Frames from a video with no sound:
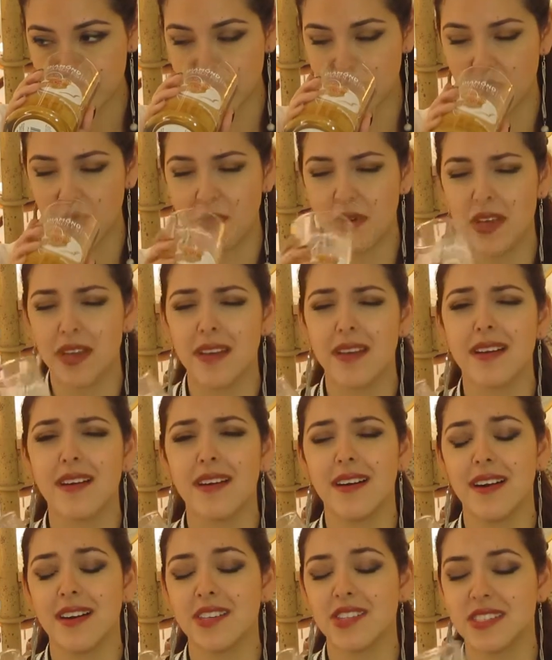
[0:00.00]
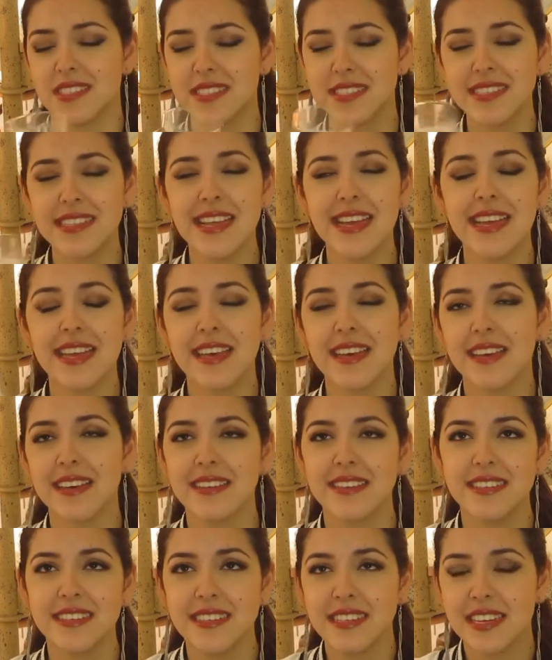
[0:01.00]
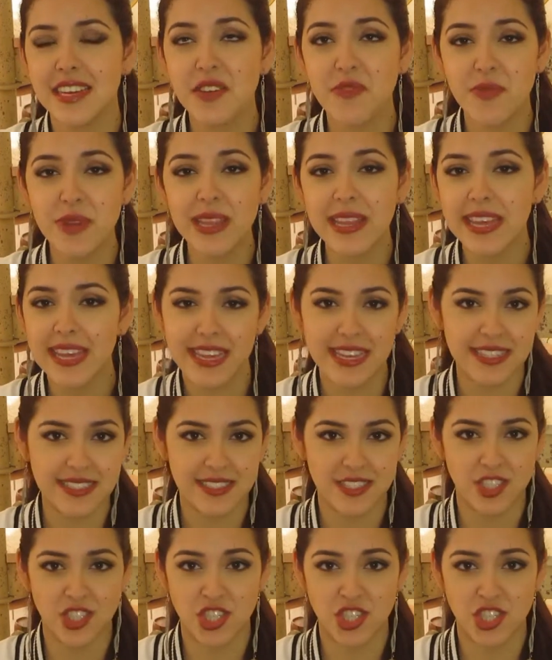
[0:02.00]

Oh my gosh, it's like, it, it really is